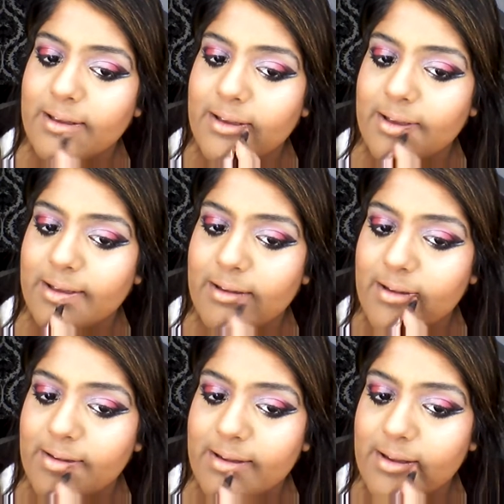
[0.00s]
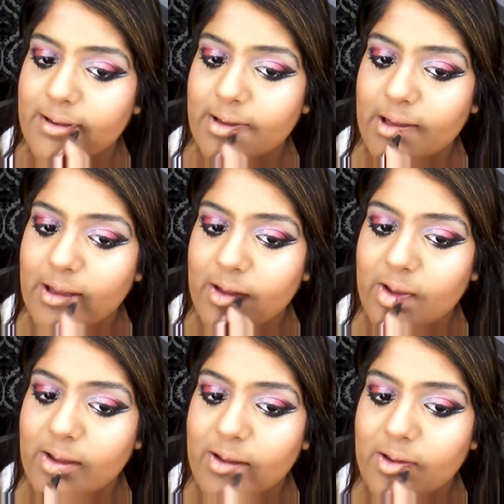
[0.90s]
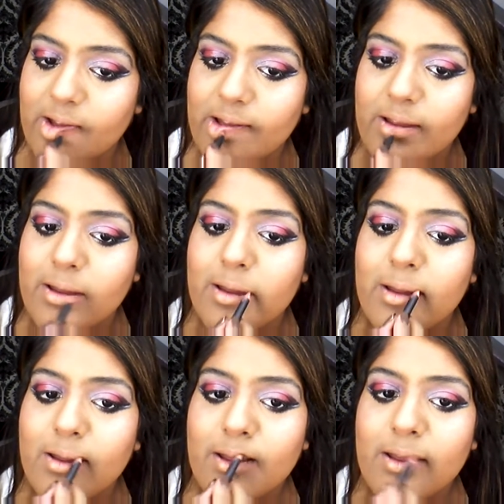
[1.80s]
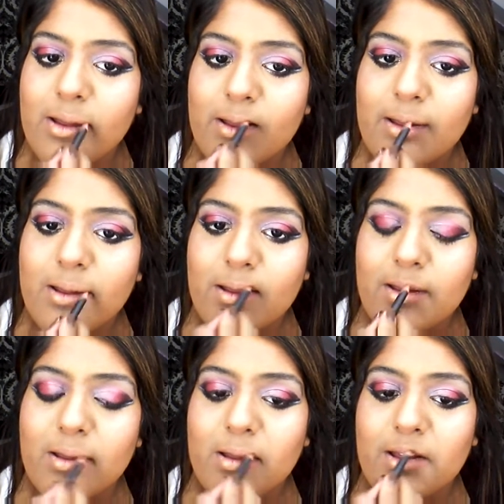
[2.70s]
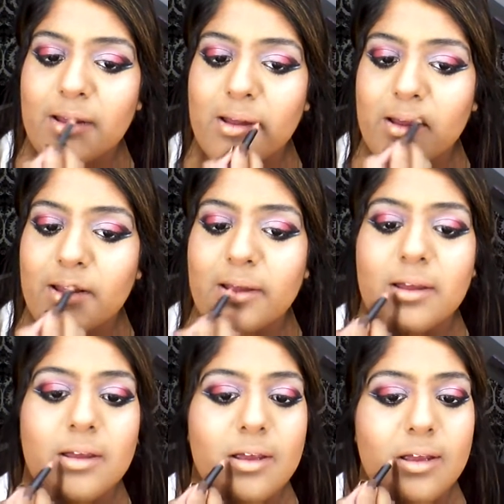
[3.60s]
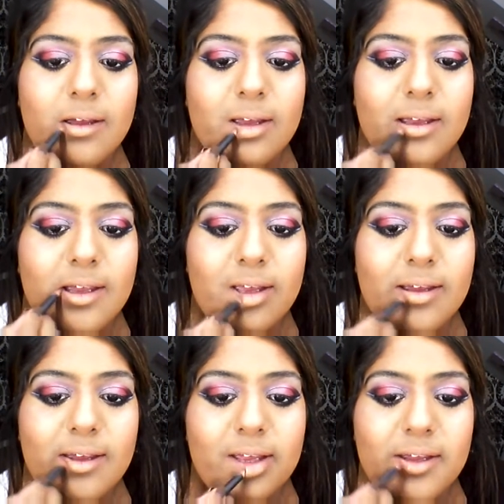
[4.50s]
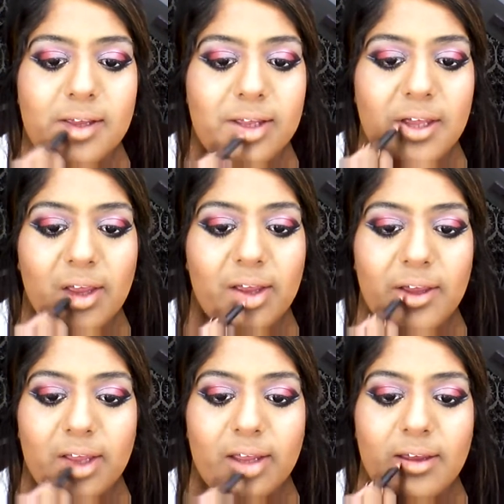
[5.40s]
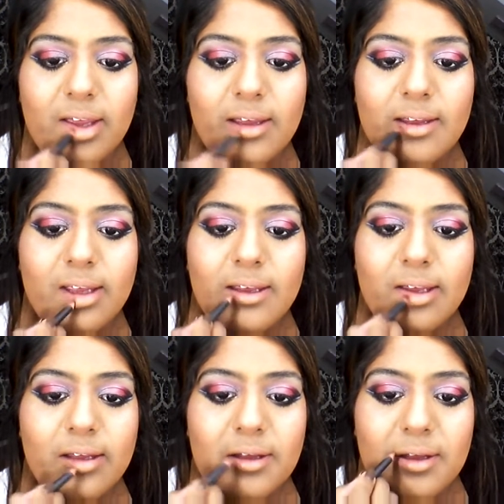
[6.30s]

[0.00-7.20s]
Nothing is said.